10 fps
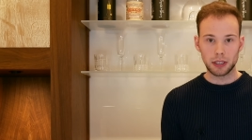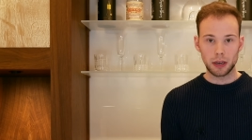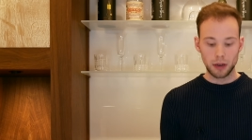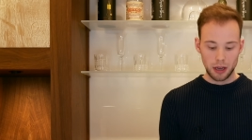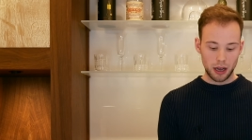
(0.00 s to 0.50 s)

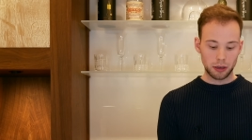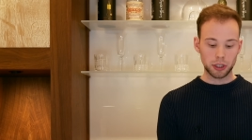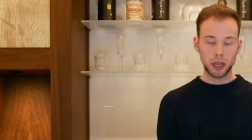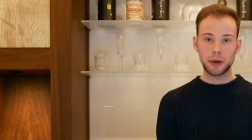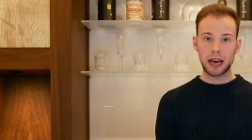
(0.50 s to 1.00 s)
So I'll
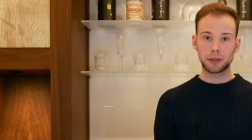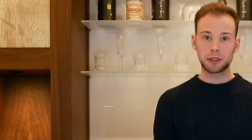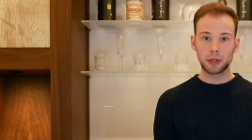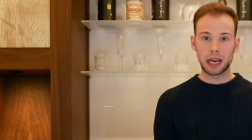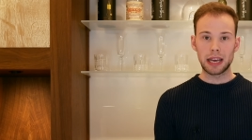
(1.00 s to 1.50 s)
show you how
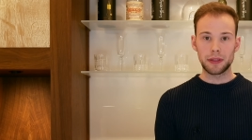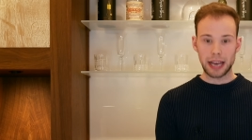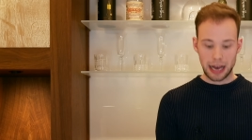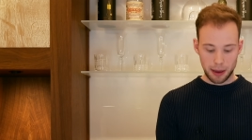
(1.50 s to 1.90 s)
to do that in the